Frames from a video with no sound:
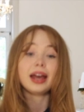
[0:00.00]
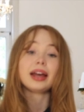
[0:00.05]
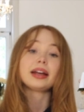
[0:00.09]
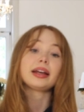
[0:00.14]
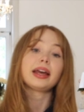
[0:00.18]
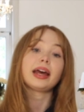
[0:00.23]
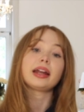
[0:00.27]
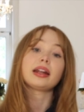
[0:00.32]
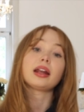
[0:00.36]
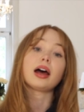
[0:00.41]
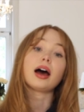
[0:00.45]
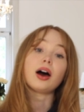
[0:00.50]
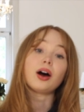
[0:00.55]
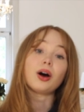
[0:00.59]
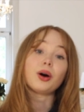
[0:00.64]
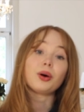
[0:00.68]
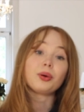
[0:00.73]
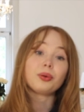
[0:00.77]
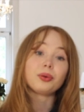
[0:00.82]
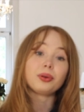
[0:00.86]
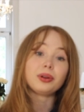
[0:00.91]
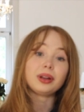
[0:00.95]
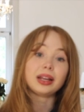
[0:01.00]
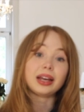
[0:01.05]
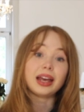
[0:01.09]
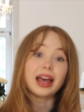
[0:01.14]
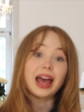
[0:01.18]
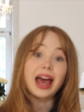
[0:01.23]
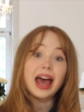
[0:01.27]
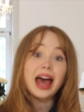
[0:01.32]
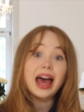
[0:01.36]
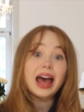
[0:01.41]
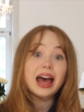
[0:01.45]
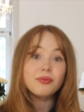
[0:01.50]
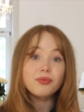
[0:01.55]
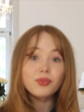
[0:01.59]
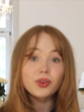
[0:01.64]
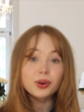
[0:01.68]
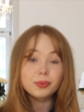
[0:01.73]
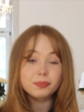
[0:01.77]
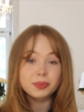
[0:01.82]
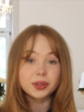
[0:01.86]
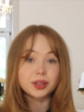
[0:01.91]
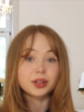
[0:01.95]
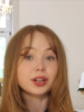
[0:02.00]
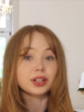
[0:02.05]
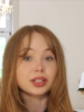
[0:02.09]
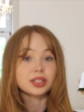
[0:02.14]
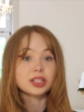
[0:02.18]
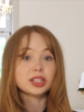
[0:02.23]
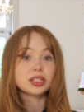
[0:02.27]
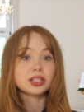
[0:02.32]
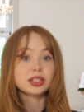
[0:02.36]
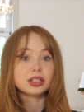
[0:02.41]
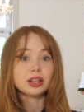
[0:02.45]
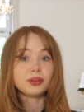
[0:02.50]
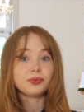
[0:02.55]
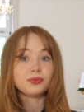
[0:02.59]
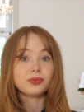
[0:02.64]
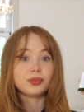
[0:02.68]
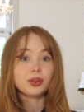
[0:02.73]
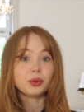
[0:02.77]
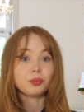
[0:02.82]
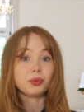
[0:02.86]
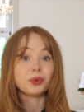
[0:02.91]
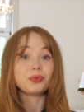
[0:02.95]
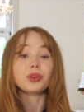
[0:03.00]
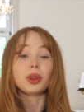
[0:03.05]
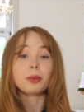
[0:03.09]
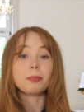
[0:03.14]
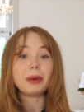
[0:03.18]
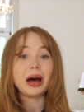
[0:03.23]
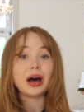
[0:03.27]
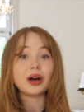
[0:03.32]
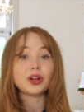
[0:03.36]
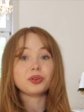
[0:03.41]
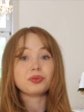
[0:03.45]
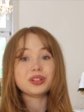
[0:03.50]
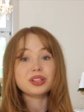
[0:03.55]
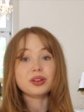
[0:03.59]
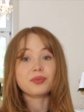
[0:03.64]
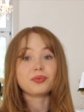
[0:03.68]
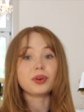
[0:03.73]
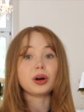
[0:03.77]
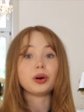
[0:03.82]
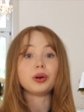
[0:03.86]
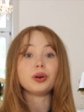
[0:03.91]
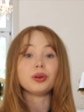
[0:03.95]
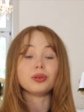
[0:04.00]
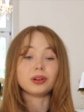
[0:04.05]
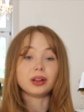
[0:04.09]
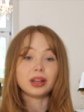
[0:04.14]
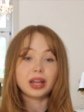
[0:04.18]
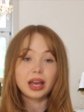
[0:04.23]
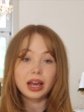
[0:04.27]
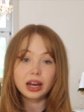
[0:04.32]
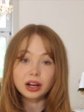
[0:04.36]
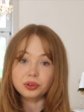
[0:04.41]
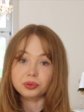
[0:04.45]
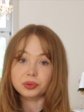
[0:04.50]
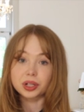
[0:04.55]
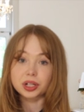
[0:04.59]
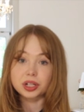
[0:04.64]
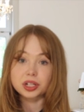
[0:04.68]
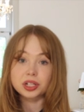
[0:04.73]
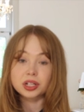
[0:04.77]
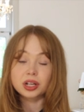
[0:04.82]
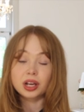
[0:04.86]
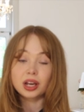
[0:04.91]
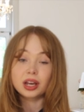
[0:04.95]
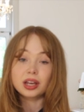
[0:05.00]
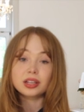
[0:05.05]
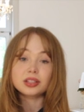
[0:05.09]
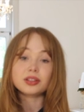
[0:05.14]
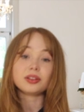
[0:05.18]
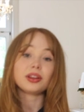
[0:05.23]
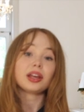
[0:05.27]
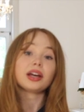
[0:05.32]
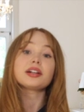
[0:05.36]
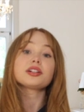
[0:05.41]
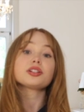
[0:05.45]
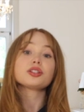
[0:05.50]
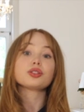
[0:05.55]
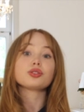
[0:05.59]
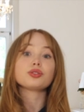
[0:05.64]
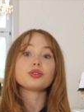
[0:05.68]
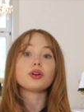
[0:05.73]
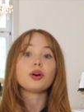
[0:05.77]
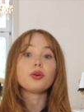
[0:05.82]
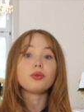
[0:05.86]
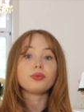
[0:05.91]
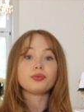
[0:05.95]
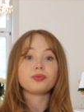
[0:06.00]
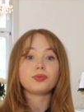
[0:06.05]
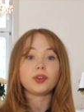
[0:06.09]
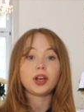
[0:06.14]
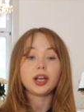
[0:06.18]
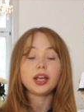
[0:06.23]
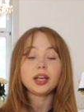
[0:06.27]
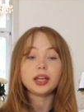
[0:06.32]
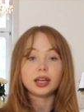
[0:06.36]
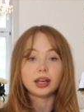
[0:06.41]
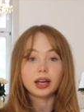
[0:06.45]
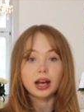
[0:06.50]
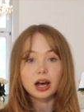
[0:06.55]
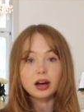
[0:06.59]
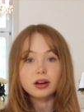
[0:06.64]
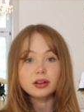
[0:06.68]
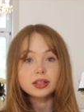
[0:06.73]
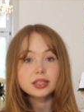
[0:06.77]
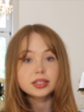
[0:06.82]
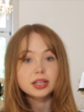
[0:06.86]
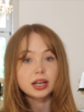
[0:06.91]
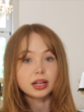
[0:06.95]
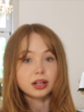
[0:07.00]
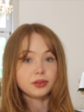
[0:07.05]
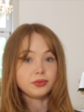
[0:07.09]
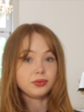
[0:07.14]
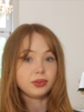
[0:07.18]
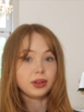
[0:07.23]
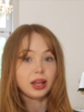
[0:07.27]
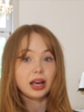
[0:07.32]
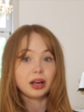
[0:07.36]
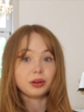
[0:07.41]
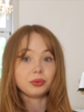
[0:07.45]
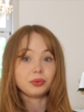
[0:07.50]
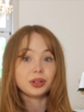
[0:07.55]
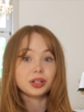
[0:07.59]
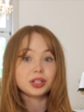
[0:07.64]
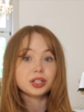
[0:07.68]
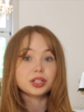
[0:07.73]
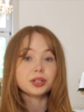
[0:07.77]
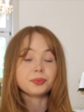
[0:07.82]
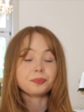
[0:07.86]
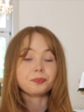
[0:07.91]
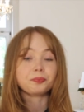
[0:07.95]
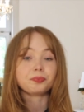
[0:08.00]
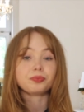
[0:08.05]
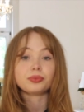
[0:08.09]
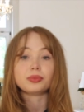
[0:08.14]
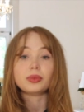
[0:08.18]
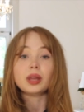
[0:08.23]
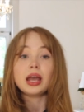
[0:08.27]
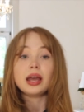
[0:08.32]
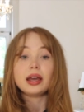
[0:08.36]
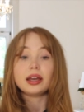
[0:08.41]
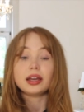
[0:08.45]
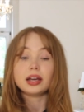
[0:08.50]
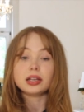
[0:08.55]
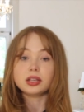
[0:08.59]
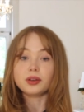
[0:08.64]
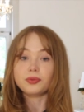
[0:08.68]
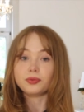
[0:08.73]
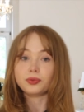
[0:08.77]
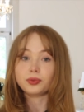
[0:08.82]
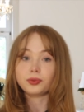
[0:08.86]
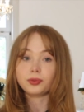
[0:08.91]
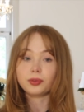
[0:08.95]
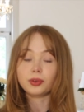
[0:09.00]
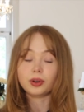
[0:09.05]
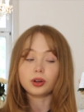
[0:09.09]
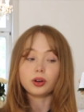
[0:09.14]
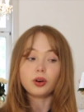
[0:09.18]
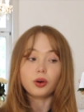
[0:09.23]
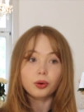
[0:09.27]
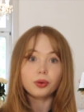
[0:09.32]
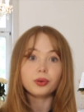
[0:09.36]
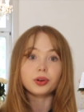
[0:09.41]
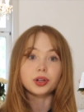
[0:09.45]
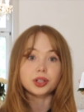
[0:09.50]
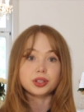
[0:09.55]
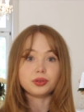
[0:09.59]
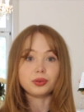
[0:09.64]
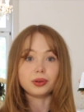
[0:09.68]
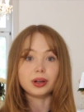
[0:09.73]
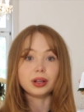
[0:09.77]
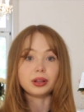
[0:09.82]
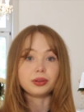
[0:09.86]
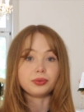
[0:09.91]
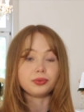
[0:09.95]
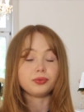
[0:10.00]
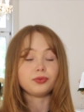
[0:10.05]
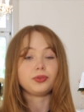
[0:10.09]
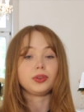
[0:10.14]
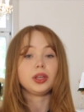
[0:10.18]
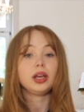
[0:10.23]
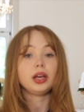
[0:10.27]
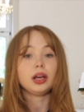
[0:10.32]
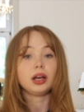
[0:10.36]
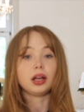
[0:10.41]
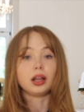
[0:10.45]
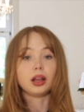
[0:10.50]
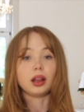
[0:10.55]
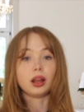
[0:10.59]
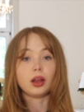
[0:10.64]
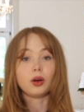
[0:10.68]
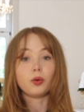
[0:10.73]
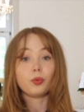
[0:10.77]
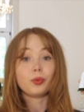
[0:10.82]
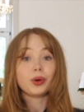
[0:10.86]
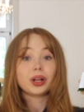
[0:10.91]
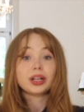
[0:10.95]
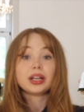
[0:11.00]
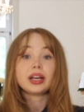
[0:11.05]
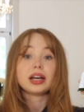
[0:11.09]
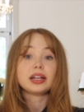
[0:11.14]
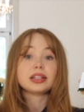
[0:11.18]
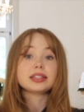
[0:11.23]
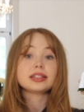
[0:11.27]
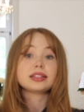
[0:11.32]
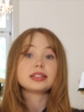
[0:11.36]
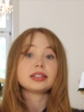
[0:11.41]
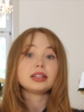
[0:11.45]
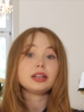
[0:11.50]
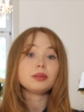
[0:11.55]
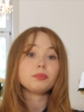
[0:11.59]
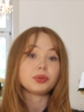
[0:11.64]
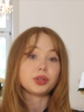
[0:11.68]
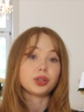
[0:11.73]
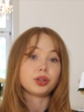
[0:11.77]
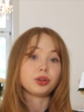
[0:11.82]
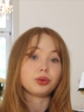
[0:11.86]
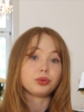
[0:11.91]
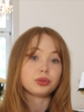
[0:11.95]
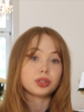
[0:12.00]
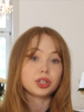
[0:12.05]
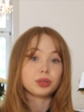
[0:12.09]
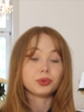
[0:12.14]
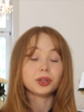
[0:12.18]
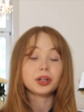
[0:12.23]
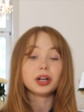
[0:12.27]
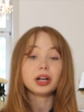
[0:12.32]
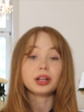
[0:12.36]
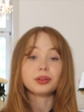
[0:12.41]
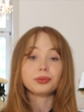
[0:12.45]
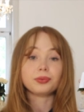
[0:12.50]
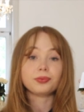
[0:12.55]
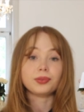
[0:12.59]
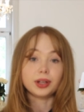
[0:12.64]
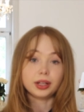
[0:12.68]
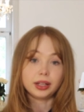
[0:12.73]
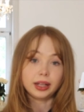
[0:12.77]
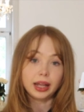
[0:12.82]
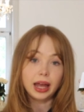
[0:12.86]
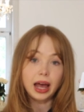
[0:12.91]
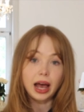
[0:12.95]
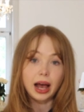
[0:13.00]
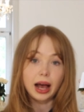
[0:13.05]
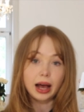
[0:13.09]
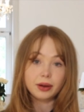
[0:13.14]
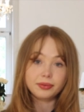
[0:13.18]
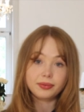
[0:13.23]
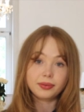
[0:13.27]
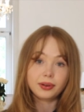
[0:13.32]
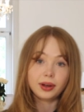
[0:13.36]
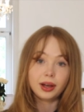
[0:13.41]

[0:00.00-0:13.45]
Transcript: can only ever be conceived within the boundaries of our own language. So there's no thinking outside of language. Yes, of course, you can feel, one can see beauty, one can feel love.